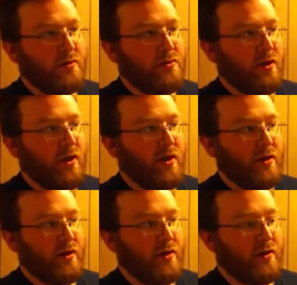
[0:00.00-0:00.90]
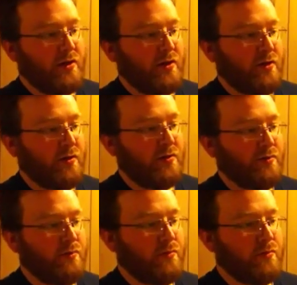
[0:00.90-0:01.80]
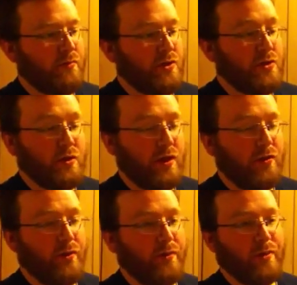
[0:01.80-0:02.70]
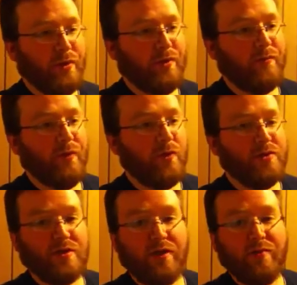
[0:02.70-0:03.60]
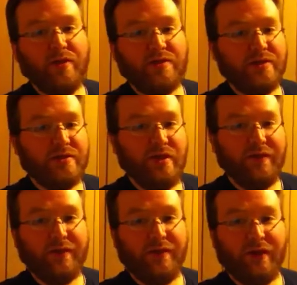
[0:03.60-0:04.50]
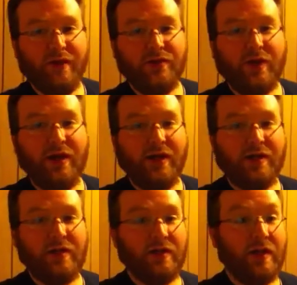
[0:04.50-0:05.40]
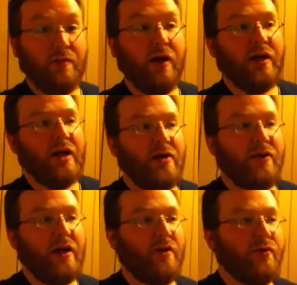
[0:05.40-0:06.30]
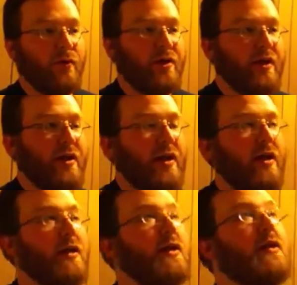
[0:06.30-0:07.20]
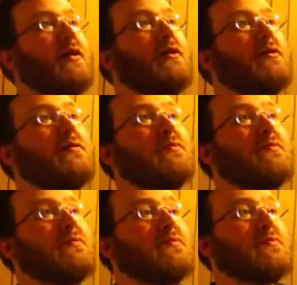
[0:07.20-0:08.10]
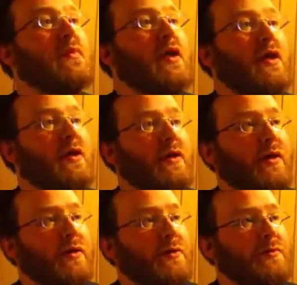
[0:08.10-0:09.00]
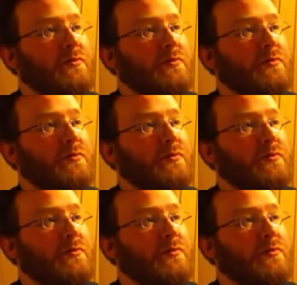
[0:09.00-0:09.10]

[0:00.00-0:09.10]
try and just, they're focused on the business of it. They're gonna try and get money out of it however way they can. And the